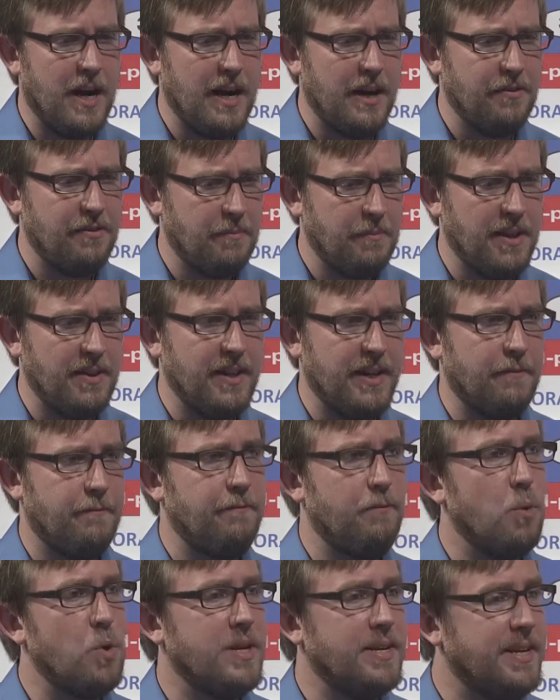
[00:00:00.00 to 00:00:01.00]
something like
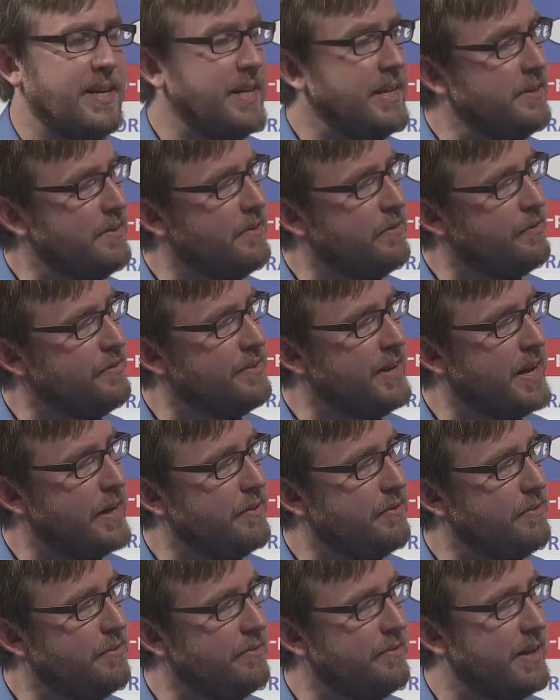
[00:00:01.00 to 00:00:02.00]
14
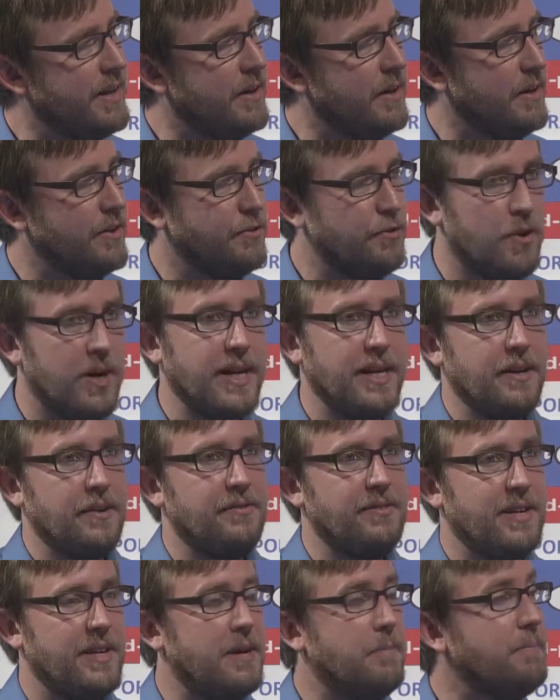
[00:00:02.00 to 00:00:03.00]
states that are trying to
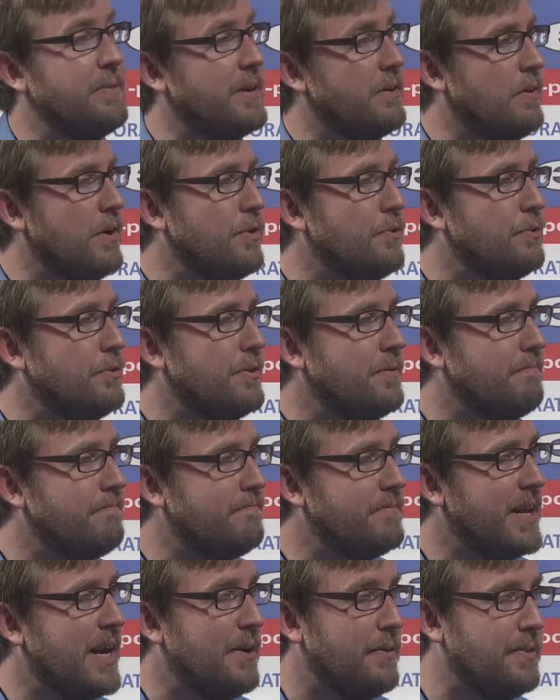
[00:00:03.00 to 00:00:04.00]
set up their own
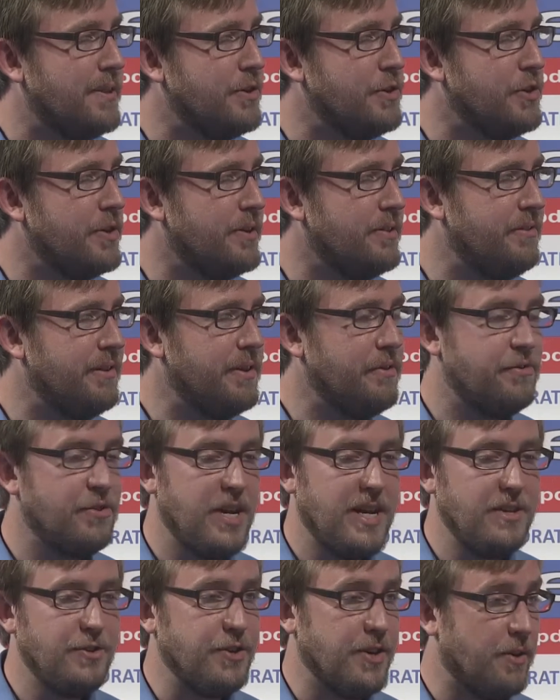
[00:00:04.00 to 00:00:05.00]
health insurance
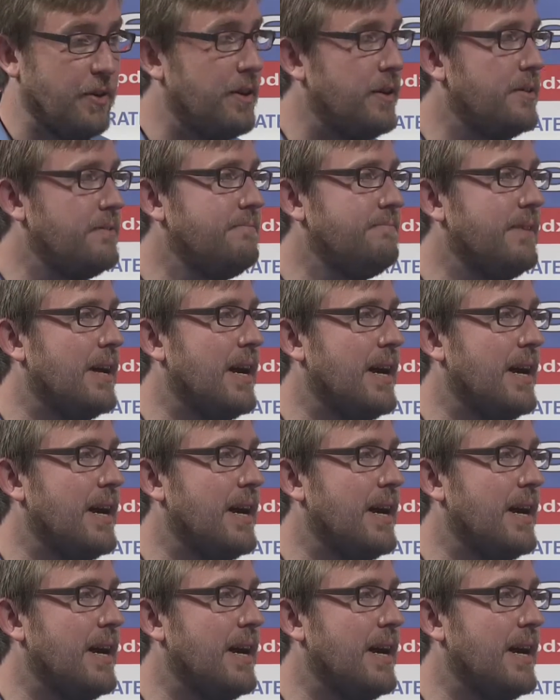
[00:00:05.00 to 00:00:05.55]
exchange at all.